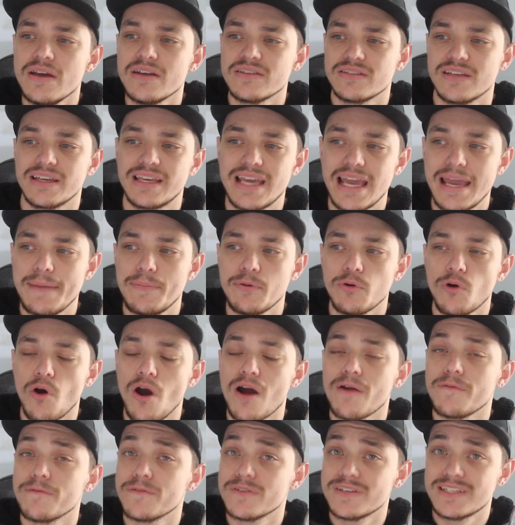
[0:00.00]
So keep your
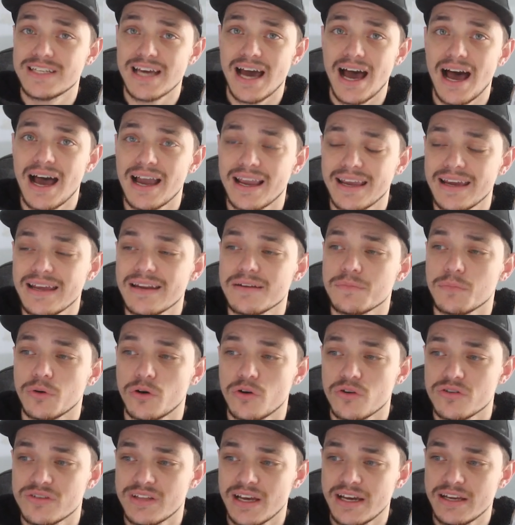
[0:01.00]
eye out for Target
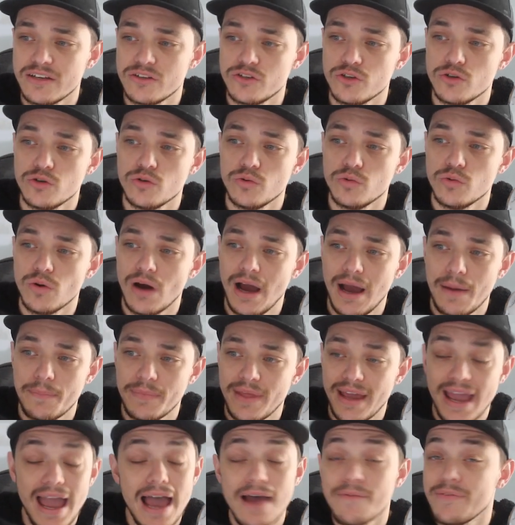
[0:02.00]
because they do
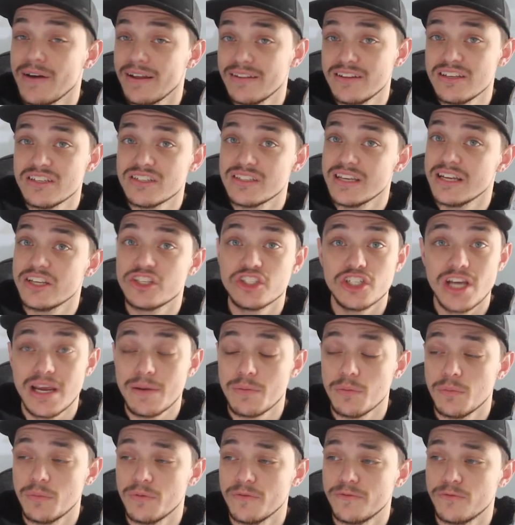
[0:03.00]
they have had this set
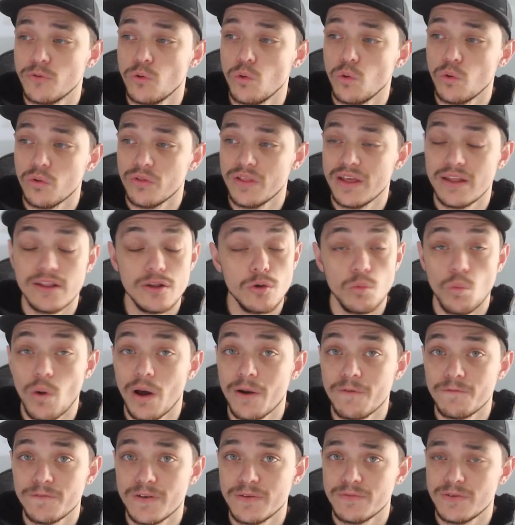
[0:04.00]
cheaper before than the
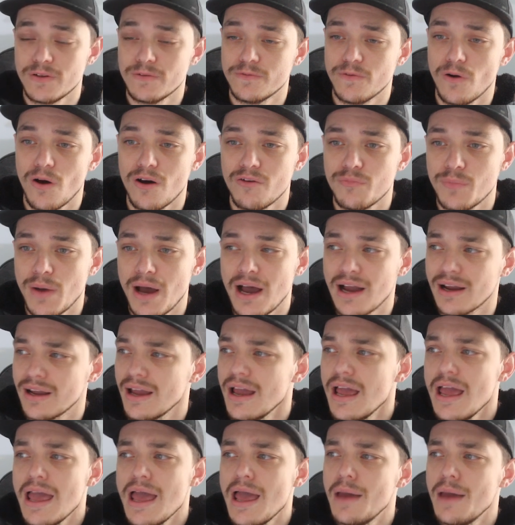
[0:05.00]
$155 mark.